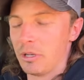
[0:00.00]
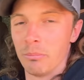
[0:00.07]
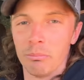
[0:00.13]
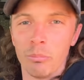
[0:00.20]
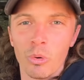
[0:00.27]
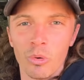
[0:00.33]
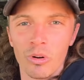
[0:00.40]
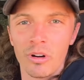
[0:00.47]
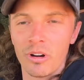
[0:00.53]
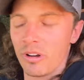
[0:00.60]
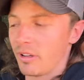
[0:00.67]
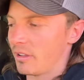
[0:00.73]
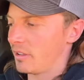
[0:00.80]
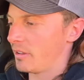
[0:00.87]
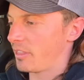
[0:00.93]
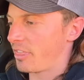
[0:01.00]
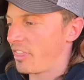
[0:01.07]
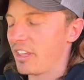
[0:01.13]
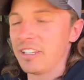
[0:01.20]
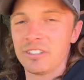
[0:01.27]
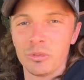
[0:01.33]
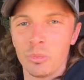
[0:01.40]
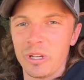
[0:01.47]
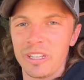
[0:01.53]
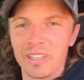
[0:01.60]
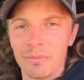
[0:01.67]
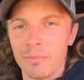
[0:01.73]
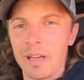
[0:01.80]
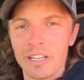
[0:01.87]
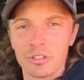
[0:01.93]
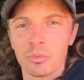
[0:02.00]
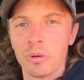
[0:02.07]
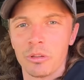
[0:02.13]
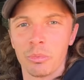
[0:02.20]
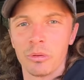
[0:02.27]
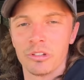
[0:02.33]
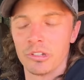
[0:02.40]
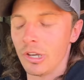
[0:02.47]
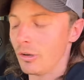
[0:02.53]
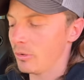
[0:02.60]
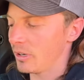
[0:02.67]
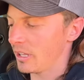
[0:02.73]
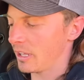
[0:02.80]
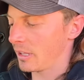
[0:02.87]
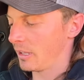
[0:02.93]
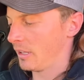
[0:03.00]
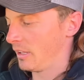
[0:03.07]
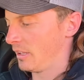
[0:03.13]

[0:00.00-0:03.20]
more things that we can mess with with tuning,